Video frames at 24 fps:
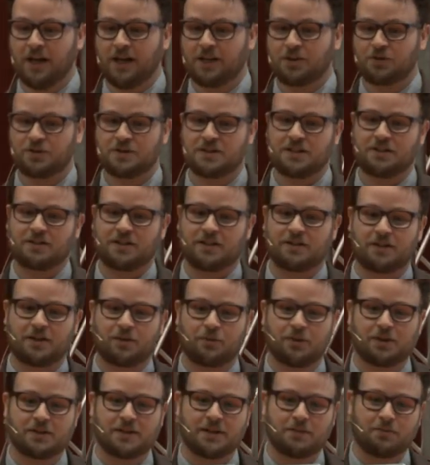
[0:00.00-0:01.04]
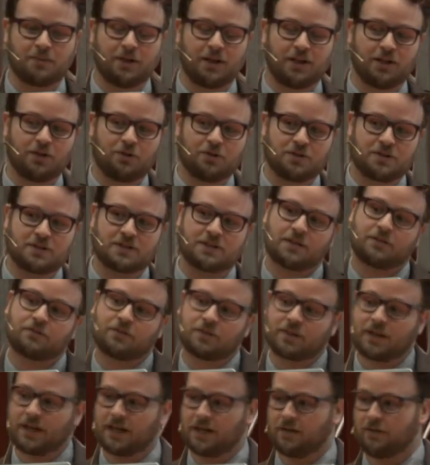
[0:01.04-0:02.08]
Turns out that real-time bidding uses a
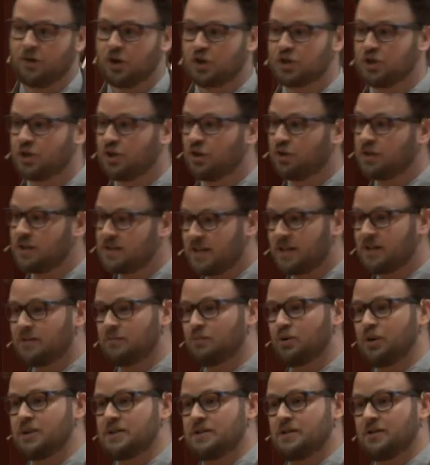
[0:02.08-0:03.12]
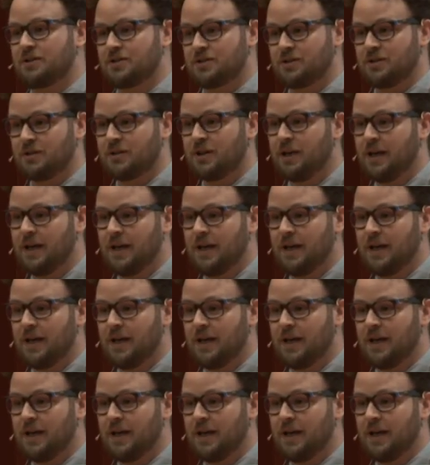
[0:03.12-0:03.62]
different kind of auction called a second price auction.